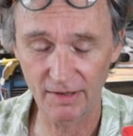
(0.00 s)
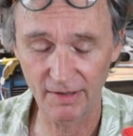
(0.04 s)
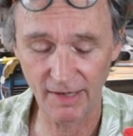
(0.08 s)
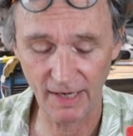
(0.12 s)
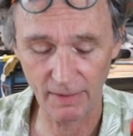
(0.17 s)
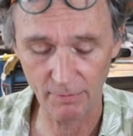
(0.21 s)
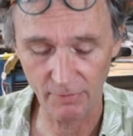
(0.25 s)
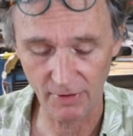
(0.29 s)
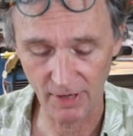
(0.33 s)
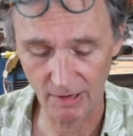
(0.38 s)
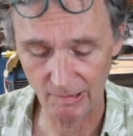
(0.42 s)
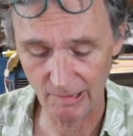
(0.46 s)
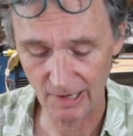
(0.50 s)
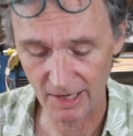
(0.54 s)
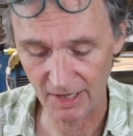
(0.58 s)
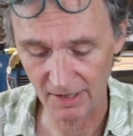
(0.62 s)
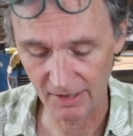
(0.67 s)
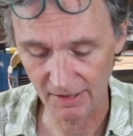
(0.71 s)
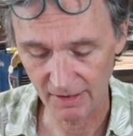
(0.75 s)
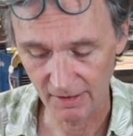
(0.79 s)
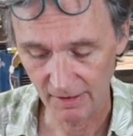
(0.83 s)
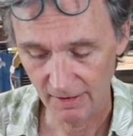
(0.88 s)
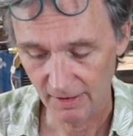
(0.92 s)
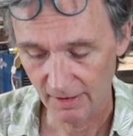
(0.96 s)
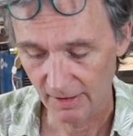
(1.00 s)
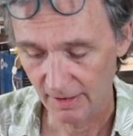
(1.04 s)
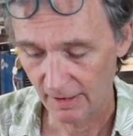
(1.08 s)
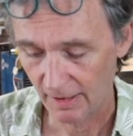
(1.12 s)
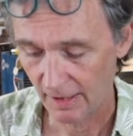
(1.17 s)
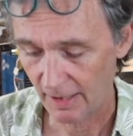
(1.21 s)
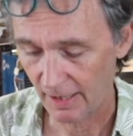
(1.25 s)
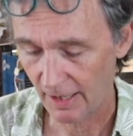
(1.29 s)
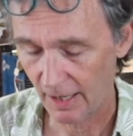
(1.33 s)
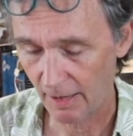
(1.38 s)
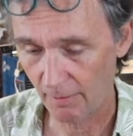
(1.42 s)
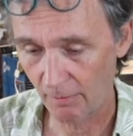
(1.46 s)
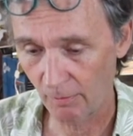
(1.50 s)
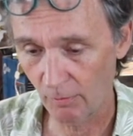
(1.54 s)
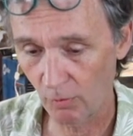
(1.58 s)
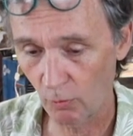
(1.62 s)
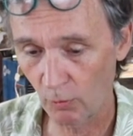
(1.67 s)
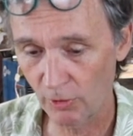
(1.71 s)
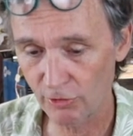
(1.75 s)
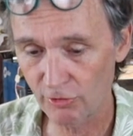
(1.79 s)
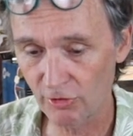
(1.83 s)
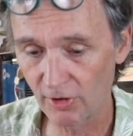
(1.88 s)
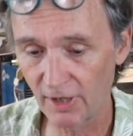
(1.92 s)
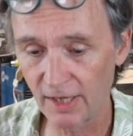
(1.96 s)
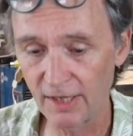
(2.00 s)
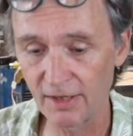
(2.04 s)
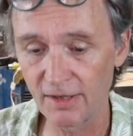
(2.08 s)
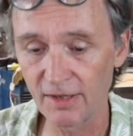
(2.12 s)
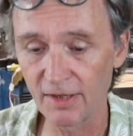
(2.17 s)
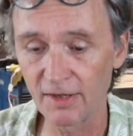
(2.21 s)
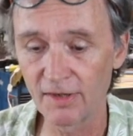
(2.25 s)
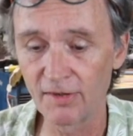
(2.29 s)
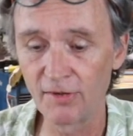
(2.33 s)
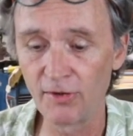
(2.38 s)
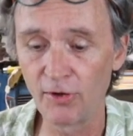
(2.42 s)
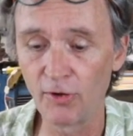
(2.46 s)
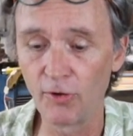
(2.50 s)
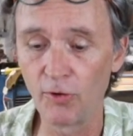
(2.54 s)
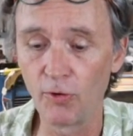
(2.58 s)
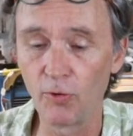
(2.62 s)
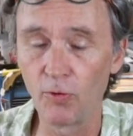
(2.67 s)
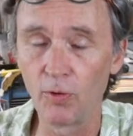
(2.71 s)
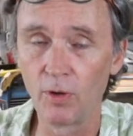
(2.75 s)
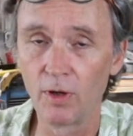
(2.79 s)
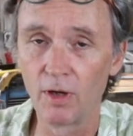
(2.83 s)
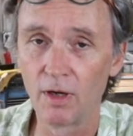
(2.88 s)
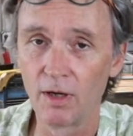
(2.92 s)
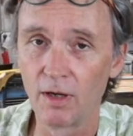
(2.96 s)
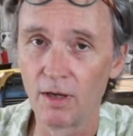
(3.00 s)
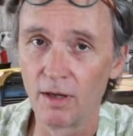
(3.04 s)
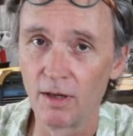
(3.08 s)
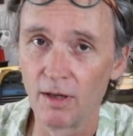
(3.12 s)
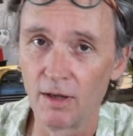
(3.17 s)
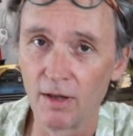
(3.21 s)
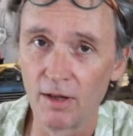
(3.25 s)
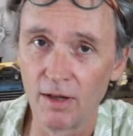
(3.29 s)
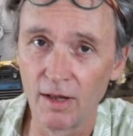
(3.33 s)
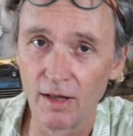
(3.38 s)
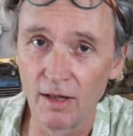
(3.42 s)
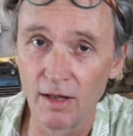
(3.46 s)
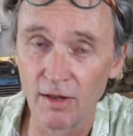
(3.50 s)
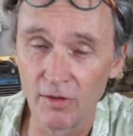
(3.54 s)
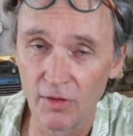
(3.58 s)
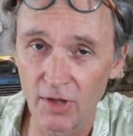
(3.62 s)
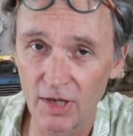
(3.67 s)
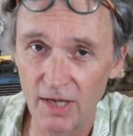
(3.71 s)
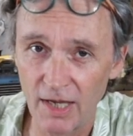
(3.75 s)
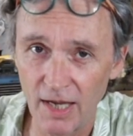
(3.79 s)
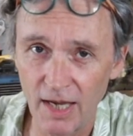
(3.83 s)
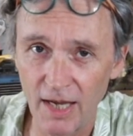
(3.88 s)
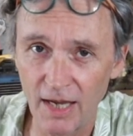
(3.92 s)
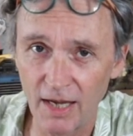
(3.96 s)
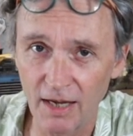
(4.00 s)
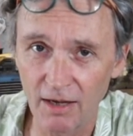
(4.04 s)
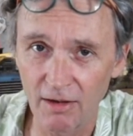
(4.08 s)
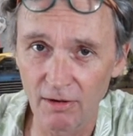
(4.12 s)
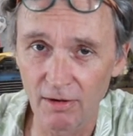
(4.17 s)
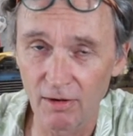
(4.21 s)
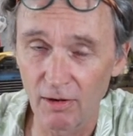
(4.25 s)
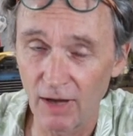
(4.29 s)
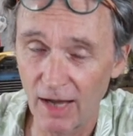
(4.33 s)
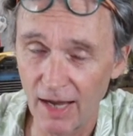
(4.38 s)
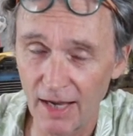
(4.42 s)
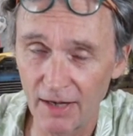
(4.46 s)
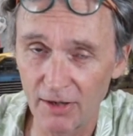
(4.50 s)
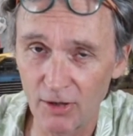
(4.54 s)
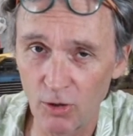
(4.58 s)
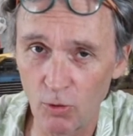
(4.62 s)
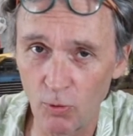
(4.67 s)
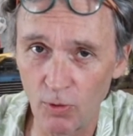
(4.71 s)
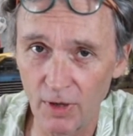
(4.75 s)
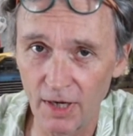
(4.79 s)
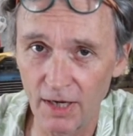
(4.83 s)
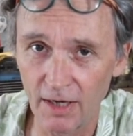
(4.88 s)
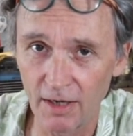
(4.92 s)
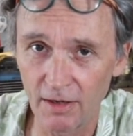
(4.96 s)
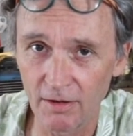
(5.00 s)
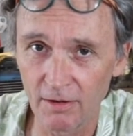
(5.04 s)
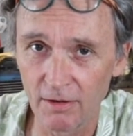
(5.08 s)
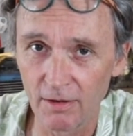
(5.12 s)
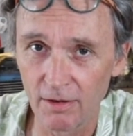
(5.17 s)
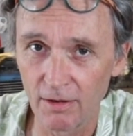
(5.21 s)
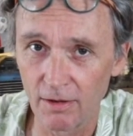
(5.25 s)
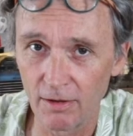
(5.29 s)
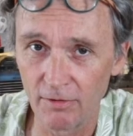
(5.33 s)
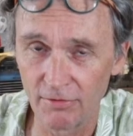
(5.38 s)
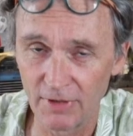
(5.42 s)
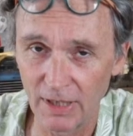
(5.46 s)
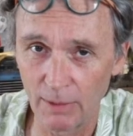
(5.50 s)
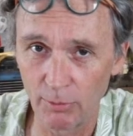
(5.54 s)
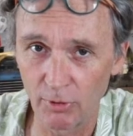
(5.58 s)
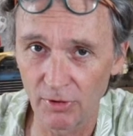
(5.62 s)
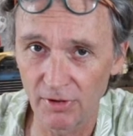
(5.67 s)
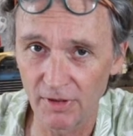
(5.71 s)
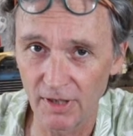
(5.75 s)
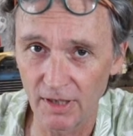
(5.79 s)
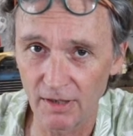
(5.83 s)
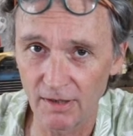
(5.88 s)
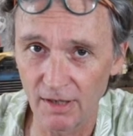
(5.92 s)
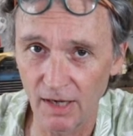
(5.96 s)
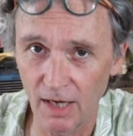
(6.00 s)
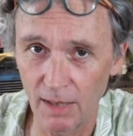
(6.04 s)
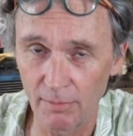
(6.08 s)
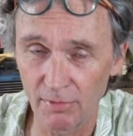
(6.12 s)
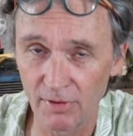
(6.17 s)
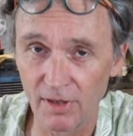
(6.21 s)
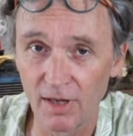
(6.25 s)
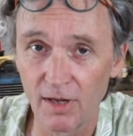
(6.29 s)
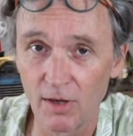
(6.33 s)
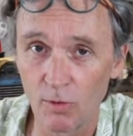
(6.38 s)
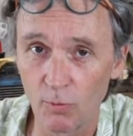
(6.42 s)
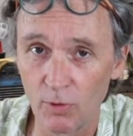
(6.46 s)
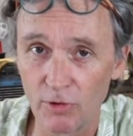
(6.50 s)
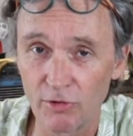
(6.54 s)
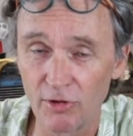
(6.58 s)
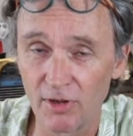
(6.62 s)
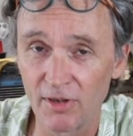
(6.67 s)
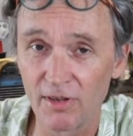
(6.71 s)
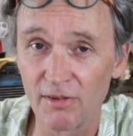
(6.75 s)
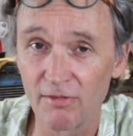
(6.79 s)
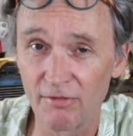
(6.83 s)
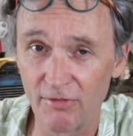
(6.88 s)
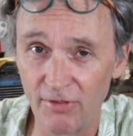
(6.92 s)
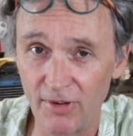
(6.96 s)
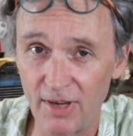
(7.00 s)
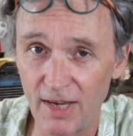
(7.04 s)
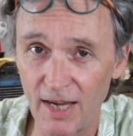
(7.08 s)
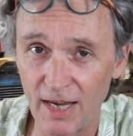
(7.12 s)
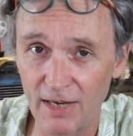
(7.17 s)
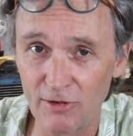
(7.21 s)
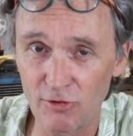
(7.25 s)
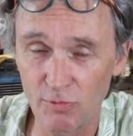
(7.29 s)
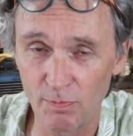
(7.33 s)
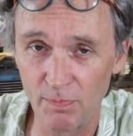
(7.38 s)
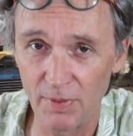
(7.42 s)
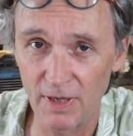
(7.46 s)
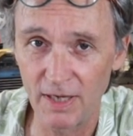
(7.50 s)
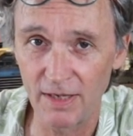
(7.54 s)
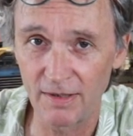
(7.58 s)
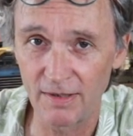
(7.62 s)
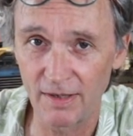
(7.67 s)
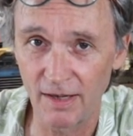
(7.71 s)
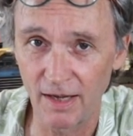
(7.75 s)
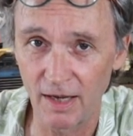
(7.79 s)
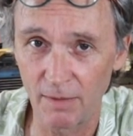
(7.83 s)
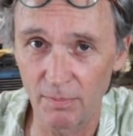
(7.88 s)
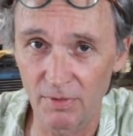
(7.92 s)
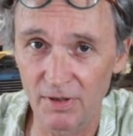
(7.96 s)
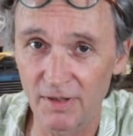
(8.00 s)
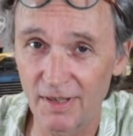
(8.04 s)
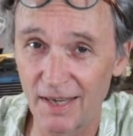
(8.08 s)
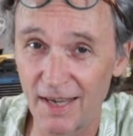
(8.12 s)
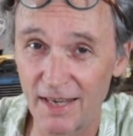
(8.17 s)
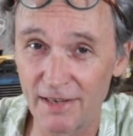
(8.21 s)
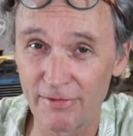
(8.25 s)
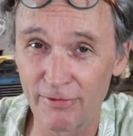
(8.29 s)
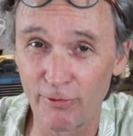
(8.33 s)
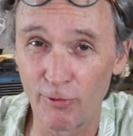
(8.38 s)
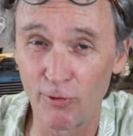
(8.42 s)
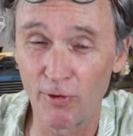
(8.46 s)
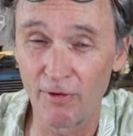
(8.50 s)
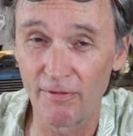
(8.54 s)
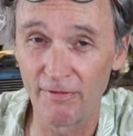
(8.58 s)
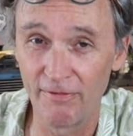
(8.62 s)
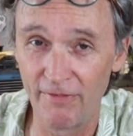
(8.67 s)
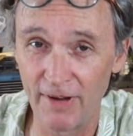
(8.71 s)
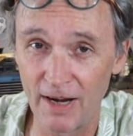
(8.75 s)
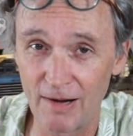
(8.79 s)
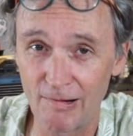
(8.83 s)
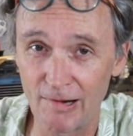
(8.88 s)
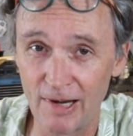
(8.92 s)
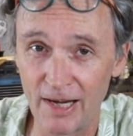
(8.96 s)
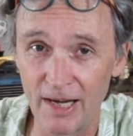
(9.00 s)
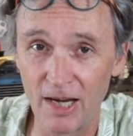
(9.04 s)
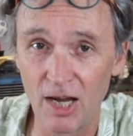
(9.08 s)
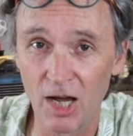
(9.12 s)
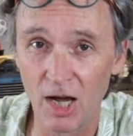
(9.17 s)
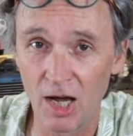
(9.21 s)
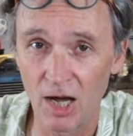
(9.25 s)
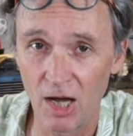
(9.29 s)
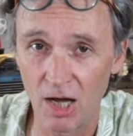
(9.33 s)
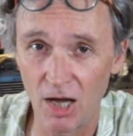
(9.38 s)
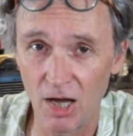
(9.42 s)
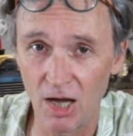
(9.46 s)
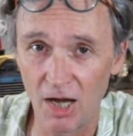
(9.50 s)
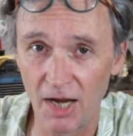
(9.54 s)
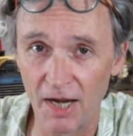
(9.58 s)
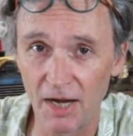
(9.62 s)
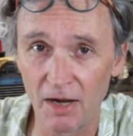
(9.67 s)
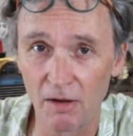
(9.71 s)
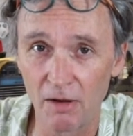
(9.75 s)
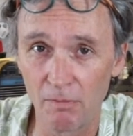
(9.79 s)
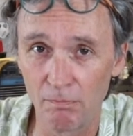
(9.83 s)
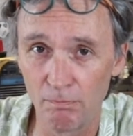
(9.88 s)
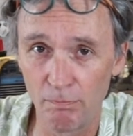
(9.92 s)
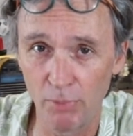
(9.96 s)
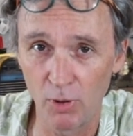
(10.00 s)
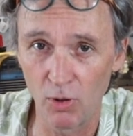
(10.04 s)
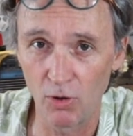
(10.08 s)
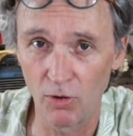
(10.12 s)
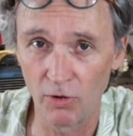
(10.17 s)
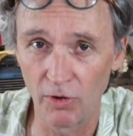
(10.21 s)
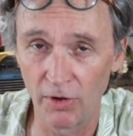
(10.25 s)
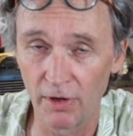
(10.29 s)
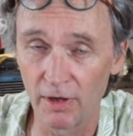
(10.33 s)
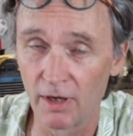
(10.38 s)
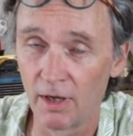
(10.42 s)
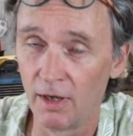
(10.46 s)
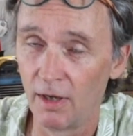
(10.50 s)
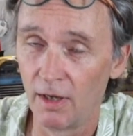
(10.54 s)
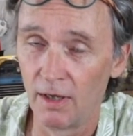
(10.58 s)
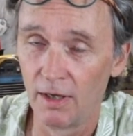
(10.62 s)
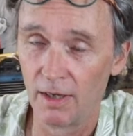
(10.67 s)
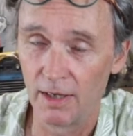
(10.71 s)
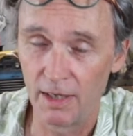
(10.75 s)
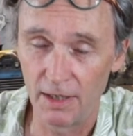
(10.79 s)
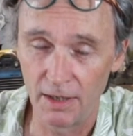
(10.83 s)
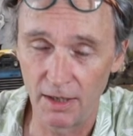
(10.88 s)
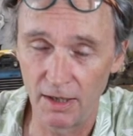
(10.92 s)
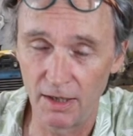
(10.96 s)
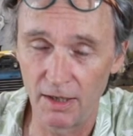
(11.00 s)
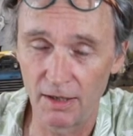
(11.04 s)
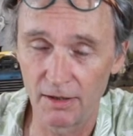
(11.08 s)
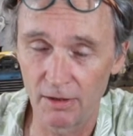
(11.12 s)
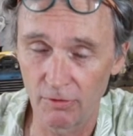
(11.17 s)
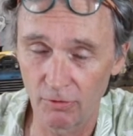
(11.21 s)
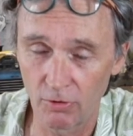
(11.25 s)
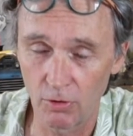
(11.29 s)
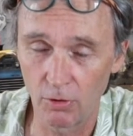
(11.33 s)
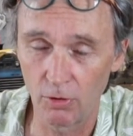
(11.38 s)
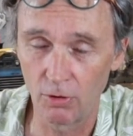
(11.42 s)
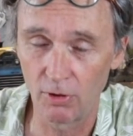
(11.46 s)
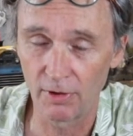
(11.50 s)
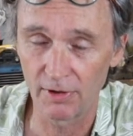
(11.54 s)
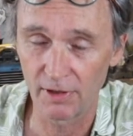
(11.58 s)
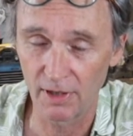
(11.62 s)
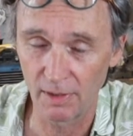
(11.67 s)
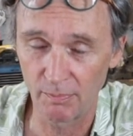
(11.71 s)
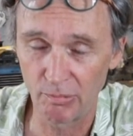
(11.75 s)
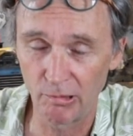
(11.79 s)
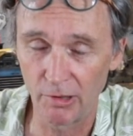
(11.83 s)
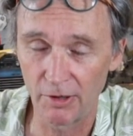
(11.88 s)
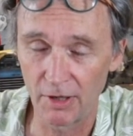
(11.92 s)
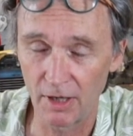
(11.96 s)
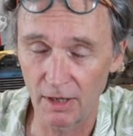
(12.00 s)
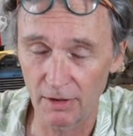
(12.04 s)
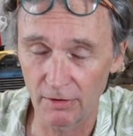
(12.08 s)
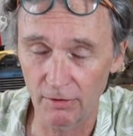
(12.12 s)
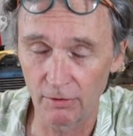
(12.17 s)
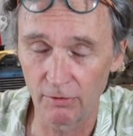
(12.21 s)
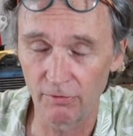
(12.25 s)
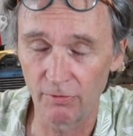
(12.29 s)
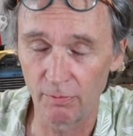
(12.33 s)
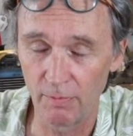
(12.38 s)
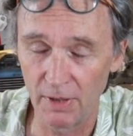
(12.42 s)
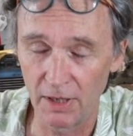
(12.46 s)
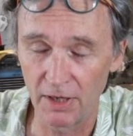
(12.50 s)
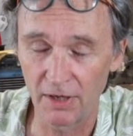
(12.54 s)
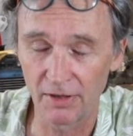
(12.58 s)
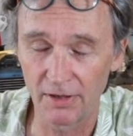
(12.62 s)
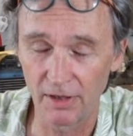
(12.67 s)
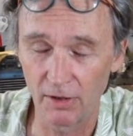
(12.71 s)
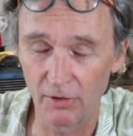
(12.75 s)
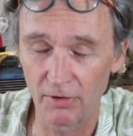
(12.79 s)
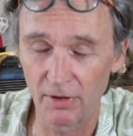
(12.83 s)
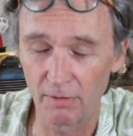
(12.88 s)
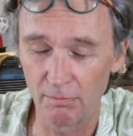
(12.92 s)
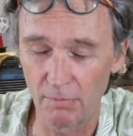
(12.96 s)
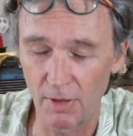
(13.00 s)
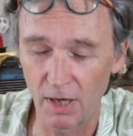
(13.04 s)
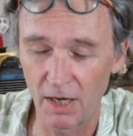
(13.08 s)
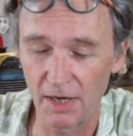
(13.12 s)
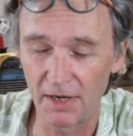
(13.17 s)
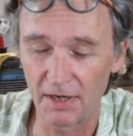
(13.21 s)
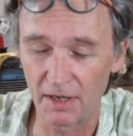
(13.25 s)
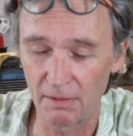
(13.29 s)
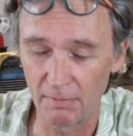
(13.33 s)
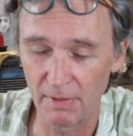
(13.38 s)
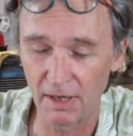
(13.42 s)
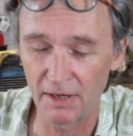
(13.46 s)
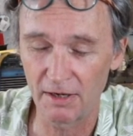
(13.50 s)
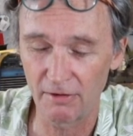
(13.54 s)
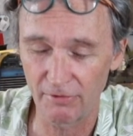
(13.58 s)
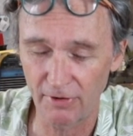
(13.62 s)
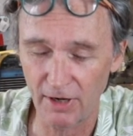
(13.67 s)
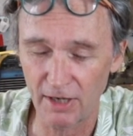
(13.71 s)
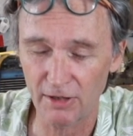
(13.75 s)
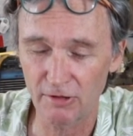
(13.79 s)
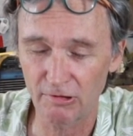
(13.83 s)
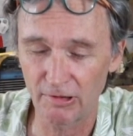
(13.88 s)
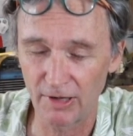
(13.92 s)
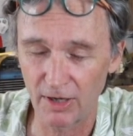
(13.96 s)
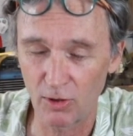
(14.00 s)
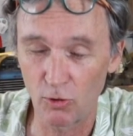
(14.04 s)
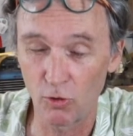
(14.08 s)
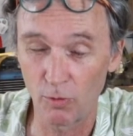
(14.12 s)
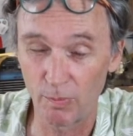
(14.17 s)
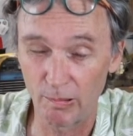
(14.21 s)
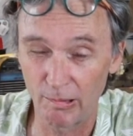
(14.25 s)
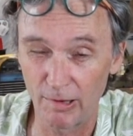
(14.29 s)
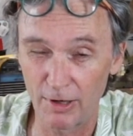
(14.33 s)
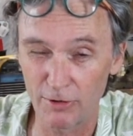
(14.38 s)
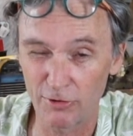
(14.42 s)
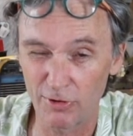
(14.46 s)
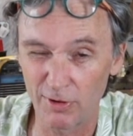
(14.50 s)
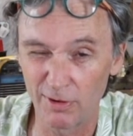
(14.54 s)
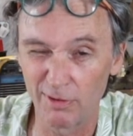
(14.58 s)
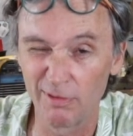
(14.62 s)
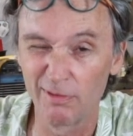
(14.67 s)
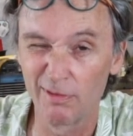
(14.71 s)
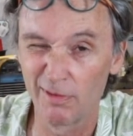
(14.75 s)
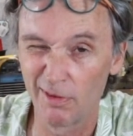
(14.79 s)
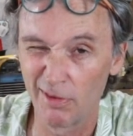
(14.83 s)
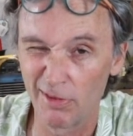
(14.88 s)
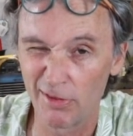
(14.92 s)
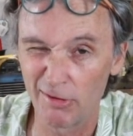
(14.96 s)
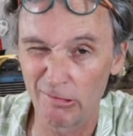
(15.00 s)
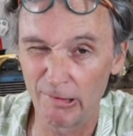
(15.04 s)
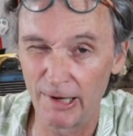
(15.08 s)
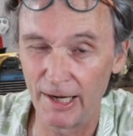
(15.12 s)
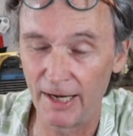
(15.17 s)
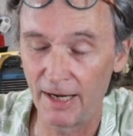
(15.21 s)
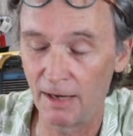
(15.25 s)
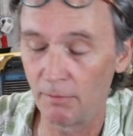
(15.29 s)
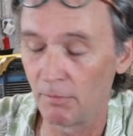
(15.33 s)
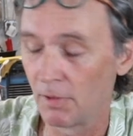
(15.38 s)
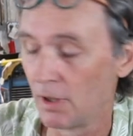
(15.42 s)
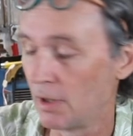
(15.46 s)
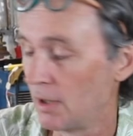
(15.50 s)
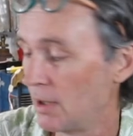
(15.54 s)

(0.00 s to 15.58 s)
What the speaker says: tape there is, which leads us to the king and queen of double stick tapes, which is VHB tape. It stands for Very High Bond. It is, of course, a product of Minnesota Mining and Manufacturing Corporation, 3M,